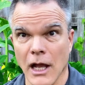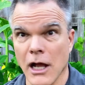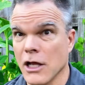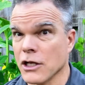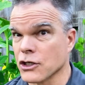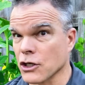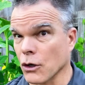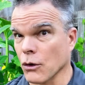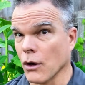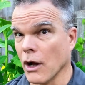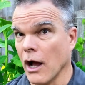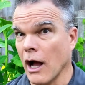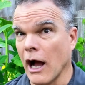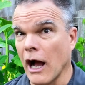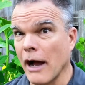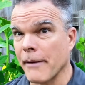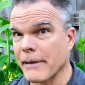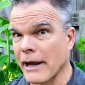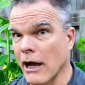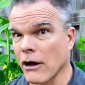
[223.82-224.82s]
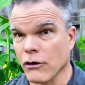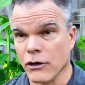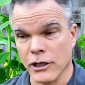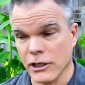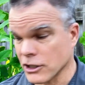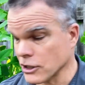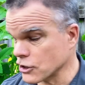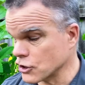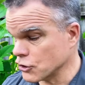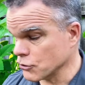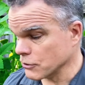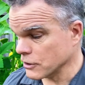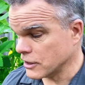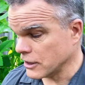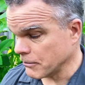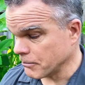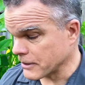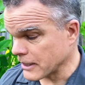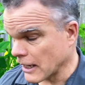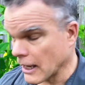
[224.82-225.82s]
So I'm now going to just do a
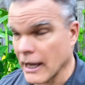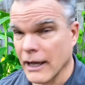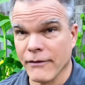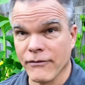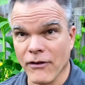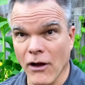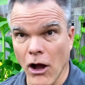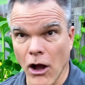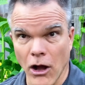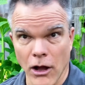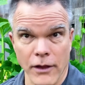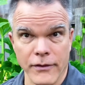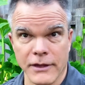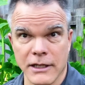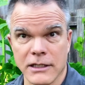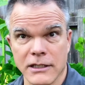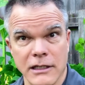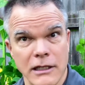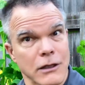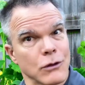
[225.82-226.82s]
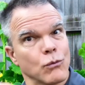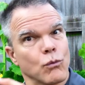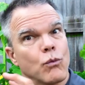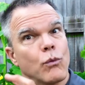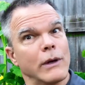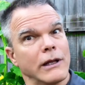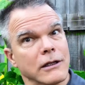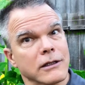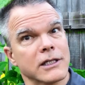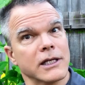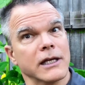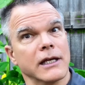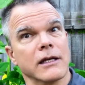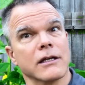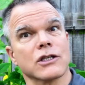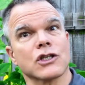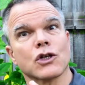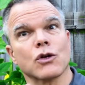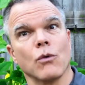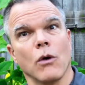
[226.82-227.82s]
deep dive on this little wilting
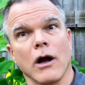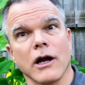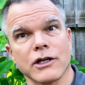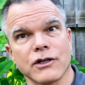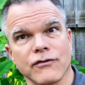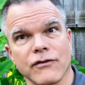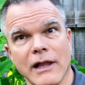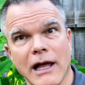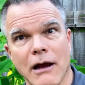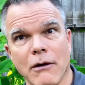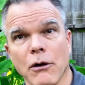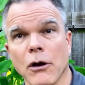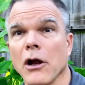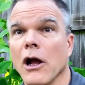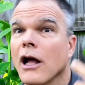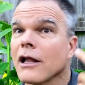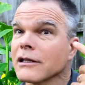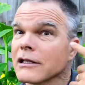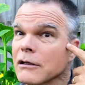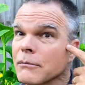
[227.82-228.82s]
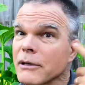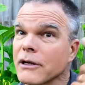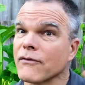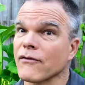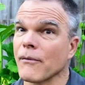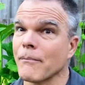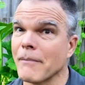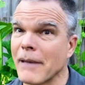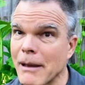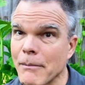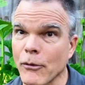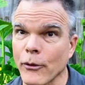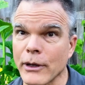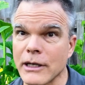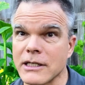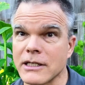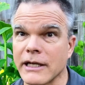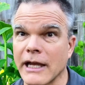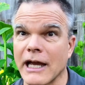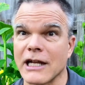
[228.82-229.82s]
squash flower, a little bit of a memory
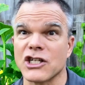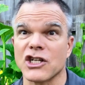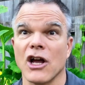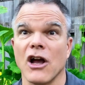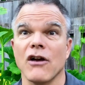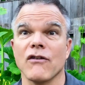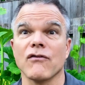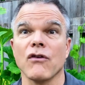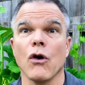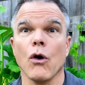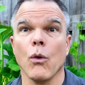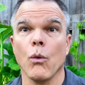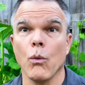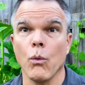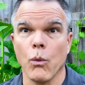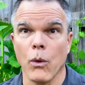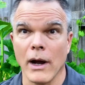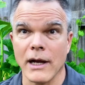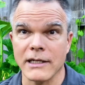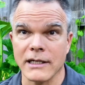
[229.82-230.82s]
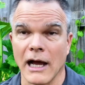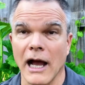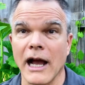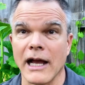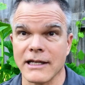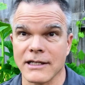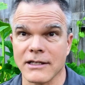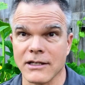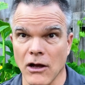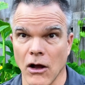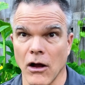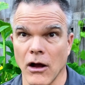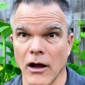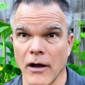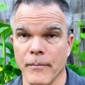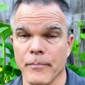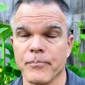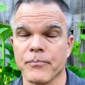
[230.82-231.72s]
sketch of what I saw.